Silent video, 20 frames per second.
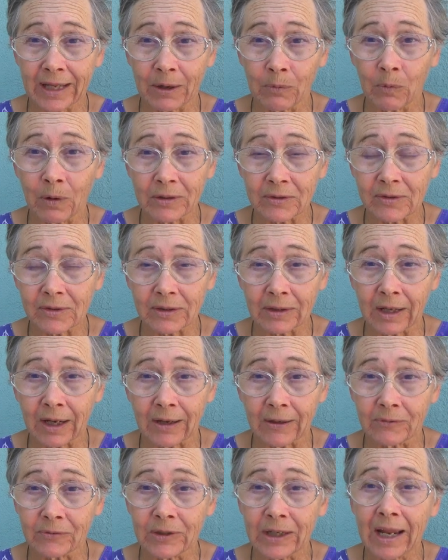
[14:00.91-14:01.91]
they once
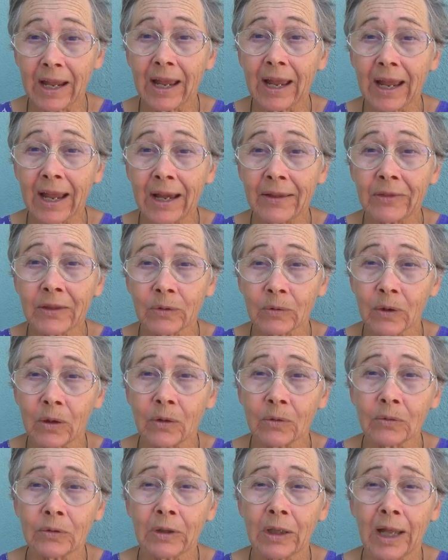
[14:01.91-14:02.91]
loved and their
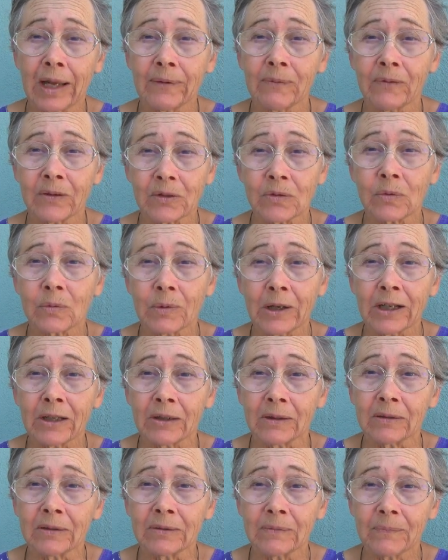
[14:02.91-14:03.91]
own life as
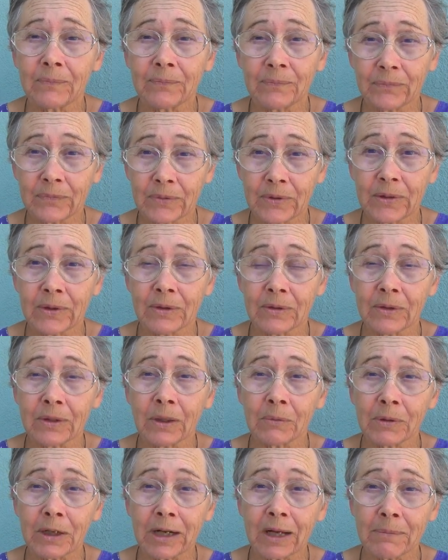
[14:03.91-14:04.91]
well. Do you
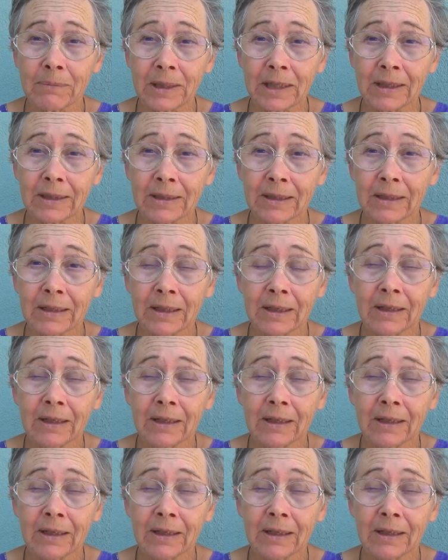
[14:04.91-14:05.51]
know what I mean?